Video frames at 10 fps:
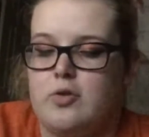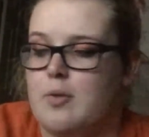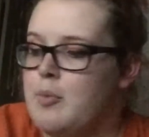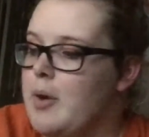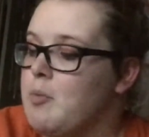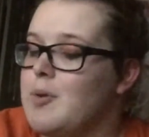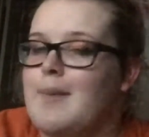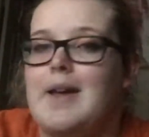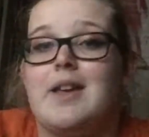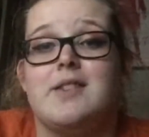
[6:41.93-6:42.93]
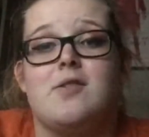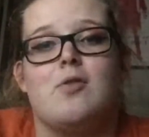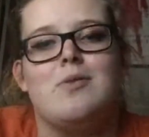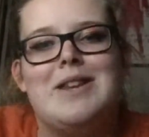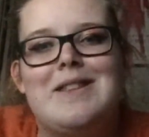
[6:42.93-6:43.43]
to a point where my kids aren't
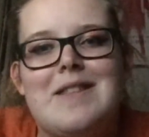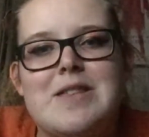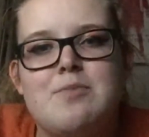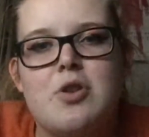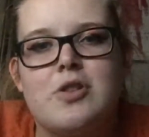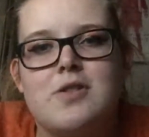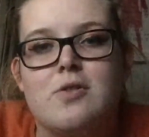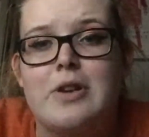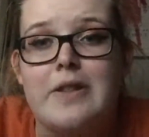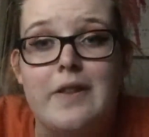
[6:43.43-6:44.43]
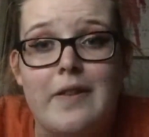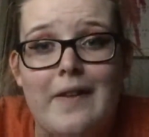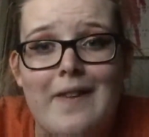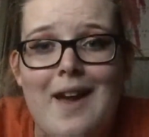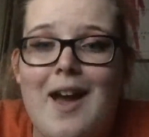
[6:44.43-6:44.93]
reading these books or anything like that,